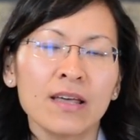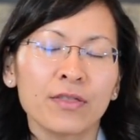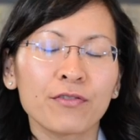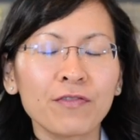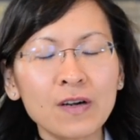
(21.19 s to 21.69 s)

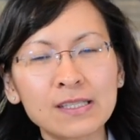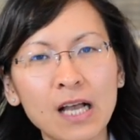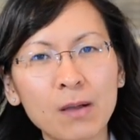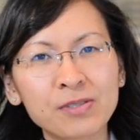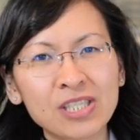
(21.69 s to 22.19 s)
The first
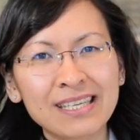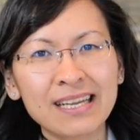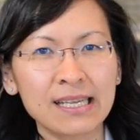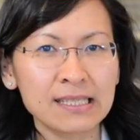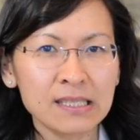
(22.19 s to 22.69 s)
option
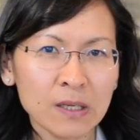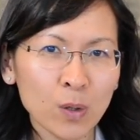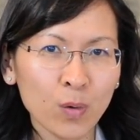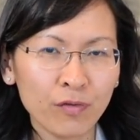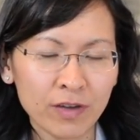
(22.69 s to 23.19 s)
is
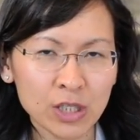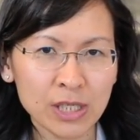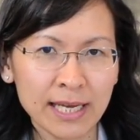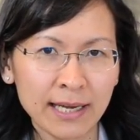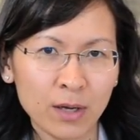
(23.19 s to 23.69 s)
single
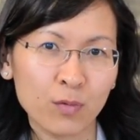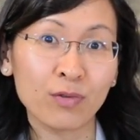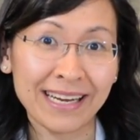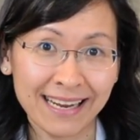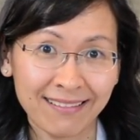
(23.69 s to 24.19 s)
vision
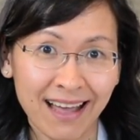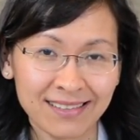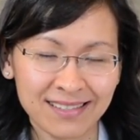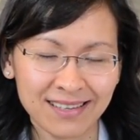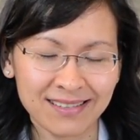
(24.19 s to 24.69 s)
reading
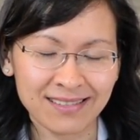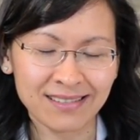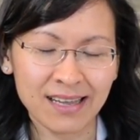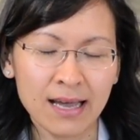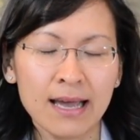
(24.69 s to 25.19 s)

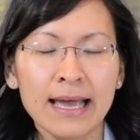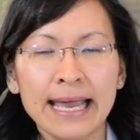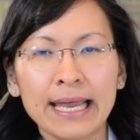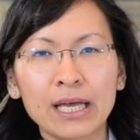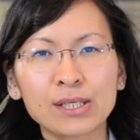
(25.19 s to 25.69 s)
glasses.
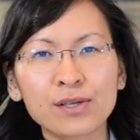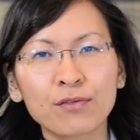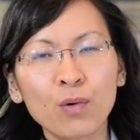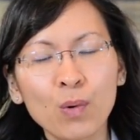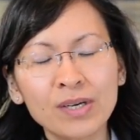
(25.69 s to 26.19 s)
And
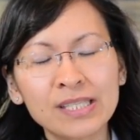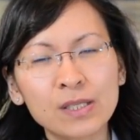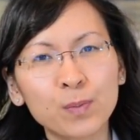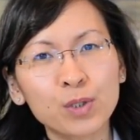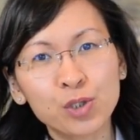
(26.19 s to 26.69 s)
of course,
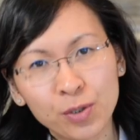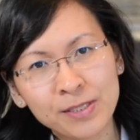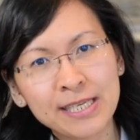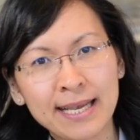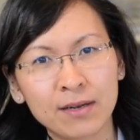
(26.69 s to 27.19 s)
the
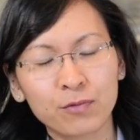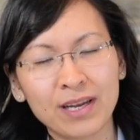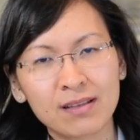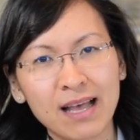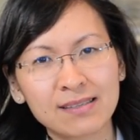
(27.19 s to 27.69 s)
prescription
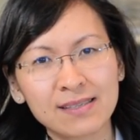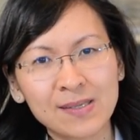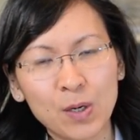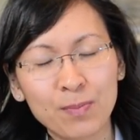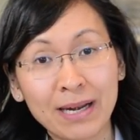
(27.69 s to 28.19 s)
reading
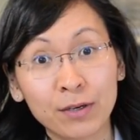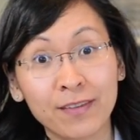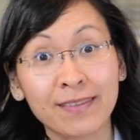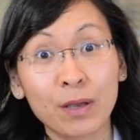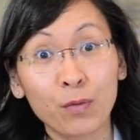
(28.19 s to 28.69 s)
glasses are better
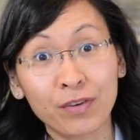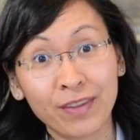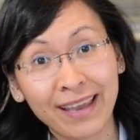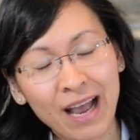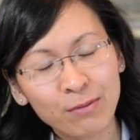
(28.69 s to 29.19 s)
than the
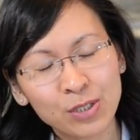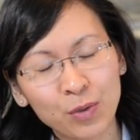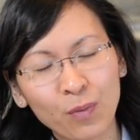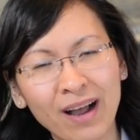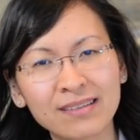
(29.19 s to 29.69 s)

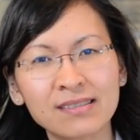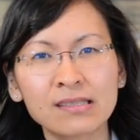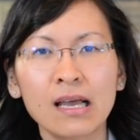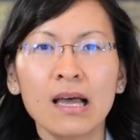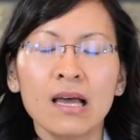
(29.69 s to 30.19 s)
over-the-counter
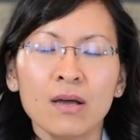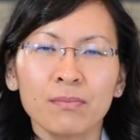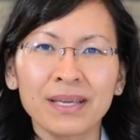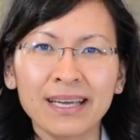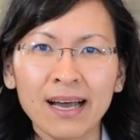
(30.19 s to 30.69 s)
ones
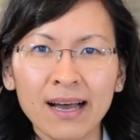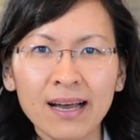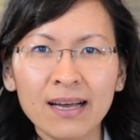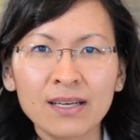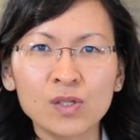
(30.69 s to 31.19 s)

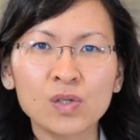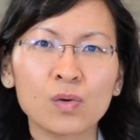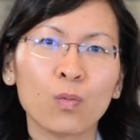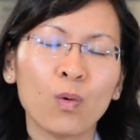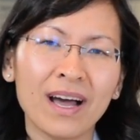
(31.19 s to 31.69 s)
because,
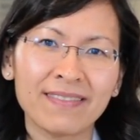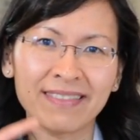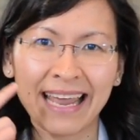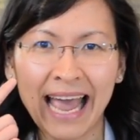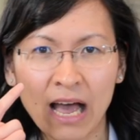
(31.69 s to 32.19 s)
one,
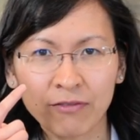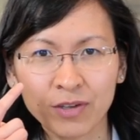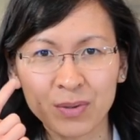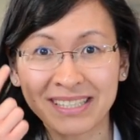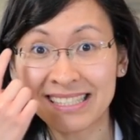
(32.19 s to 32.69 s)
they have
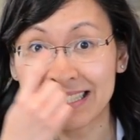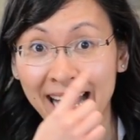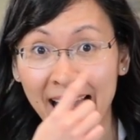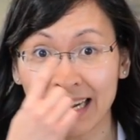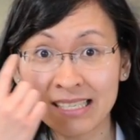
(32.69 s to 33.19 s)
your
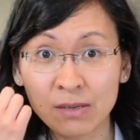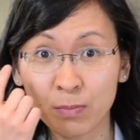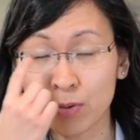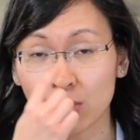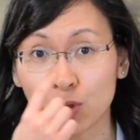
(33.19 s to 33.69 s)
exact
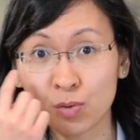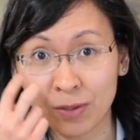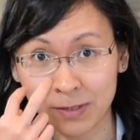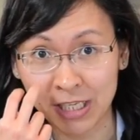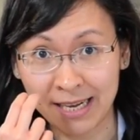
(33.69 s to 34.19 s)

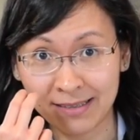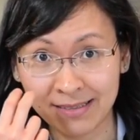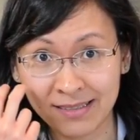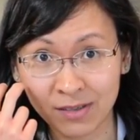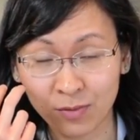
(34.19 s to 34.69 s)

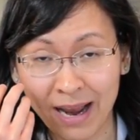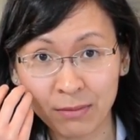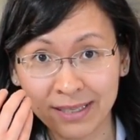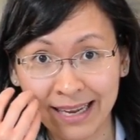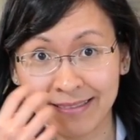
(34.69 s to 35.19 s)
prescriptions
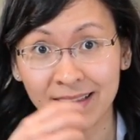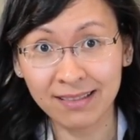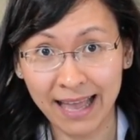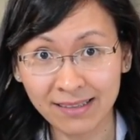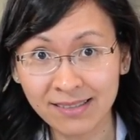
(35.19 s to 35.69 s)
grounded in the
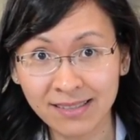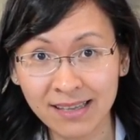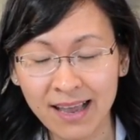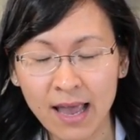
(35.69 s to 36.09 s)
lens.